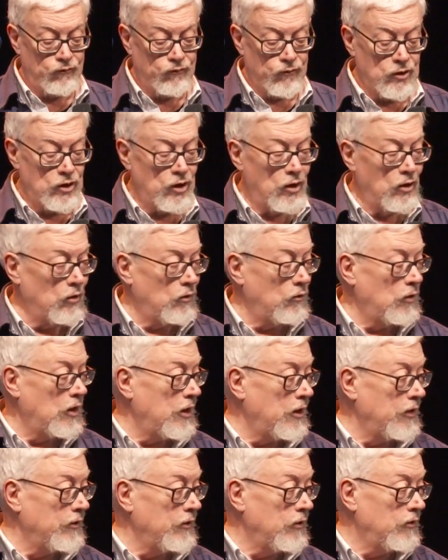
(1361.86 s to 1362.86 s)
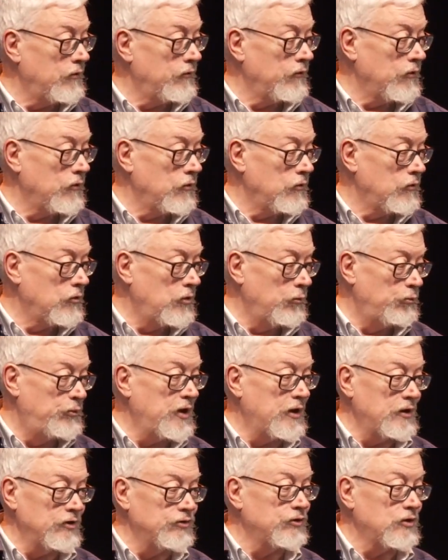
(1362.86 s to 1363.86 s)
you know, the
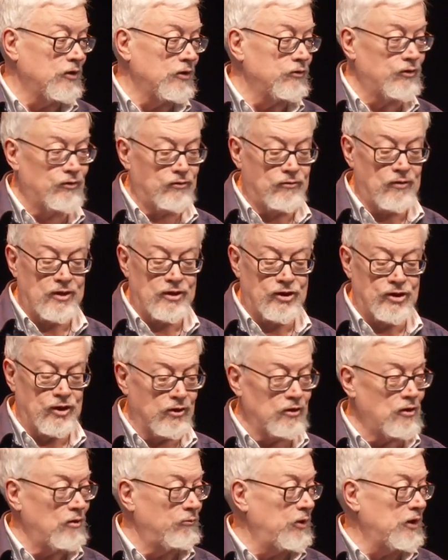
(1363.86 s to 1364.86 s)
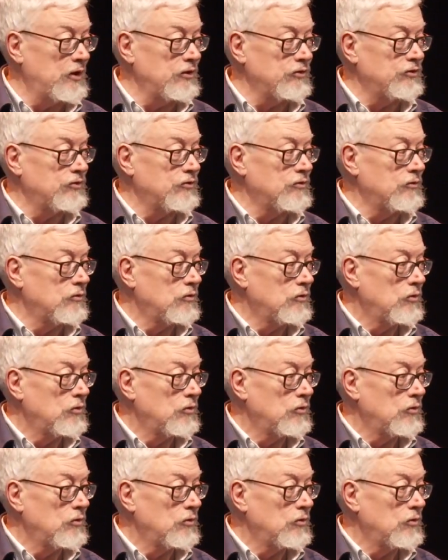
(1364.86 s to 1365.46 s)
biggest constriction, the biggest